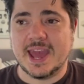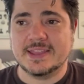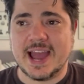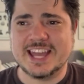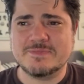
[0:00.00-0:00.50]

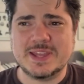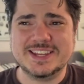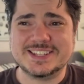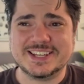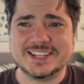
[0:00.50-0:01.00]
And I'd
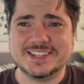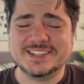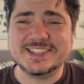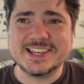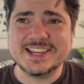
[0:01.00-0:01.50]
been
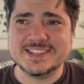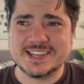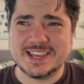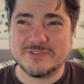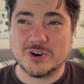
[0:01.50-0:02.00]
into
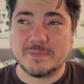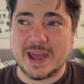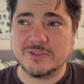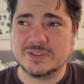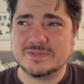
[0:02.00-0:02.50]
D&D for
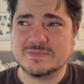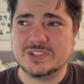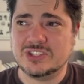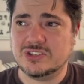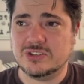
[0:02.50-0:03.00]
about
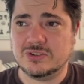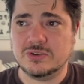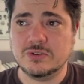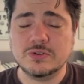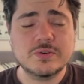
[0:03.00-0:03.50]

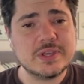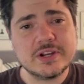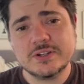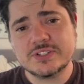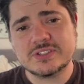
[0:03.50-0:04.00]
2
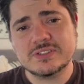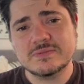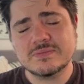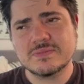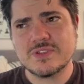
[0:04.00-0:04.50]

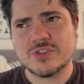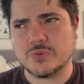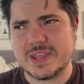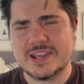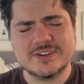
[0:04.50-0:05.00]
years,
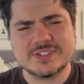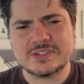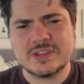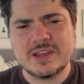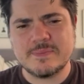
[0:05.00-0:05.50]
3
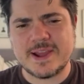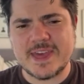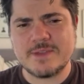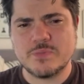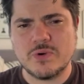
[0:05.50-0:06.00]
years
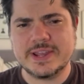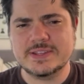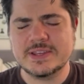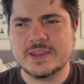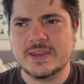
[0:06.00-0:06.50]
by that
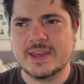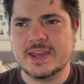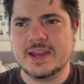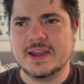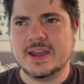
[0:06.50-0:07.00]
point.
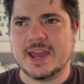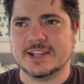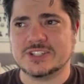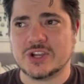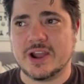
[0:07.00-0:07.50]

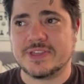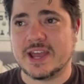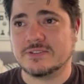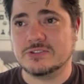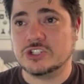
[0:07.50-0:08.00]
And so I
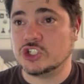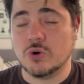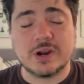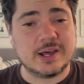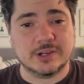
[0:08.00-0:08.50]
thought,
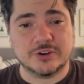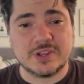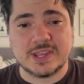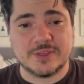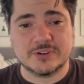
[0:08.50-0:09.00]
sure, I'll
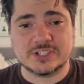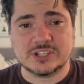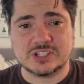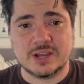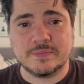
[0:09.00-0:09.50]
learn another
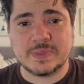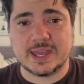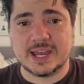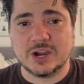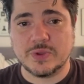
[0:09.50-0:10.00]
system.